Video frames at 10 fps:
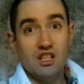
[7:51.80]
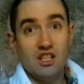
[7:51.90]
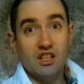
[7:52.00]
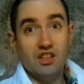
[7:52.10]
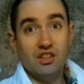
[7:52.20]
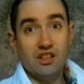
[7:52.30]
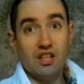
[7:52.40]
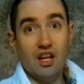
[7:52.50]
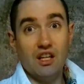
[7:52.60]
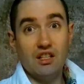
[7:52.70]
unless I
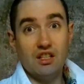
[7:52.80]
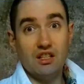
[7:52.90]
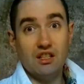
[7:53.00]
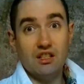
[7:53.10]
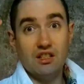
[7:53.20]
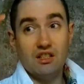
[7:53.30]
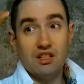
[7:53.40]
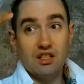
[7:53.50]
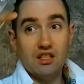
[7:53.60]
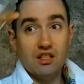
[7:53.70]
taste this
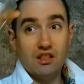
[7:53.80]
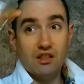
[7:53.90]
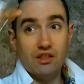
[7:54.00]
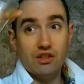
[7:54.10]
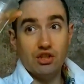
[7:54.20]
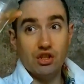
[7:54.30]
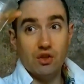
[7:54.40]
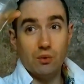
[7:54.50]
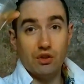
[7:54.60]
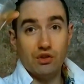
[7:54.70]
distilled
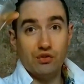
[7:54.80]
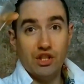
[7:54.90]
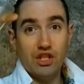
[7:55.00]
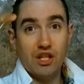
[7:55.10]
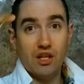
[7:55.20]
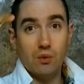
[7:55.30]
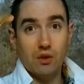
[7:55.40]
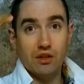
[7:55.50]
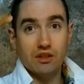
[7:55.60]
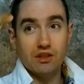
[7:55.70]
saltwater fish tank
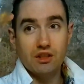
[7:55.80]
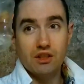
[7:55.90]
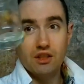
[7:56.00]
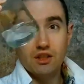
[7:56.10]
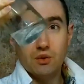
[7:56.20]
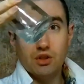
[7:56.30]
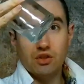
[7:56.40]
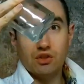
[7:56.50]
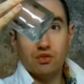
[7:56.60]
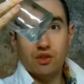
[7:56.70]
water,
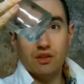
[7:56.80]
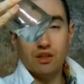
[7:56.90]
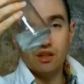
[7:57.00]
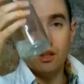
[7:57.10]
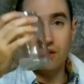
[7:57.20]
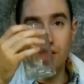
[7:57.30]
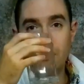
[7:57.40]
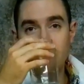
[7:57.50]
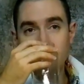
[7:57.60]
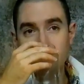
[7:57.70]
which looks very cloudy
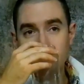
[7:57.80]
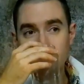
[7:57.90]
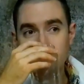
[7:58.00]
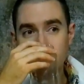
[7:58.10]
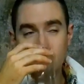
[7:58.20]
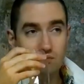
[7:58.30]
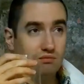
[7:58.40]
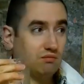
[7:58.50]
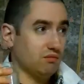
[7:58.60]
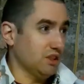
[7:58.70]
and
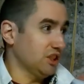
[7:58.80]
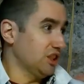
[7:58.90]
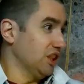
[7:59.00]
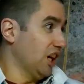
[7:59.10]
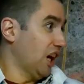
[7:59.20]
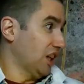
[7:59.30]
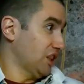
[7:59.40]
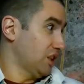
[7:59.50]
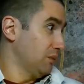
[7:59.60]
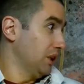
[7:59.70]
does not
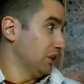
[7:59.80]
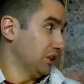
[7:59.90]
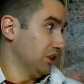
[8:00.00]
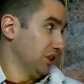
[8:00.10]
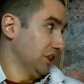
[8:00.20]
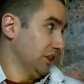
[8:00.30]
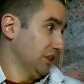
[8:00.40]
smell good.